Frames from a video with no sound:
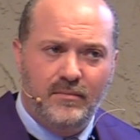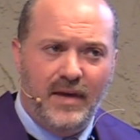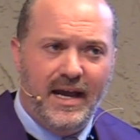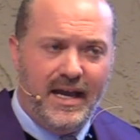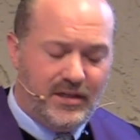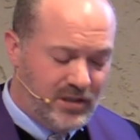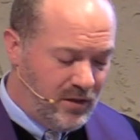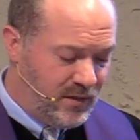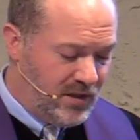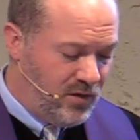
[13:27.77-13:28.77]
Maya
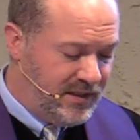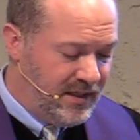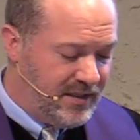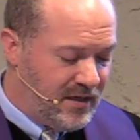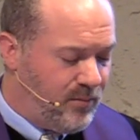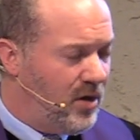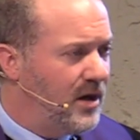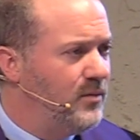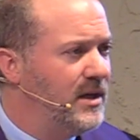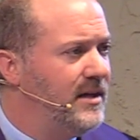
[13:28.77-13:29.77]
Angelou was hosting a dinner
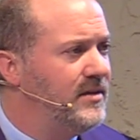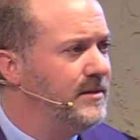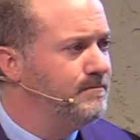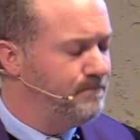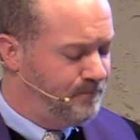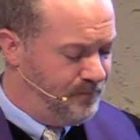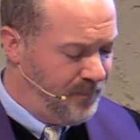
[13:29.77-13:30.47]
party one evening.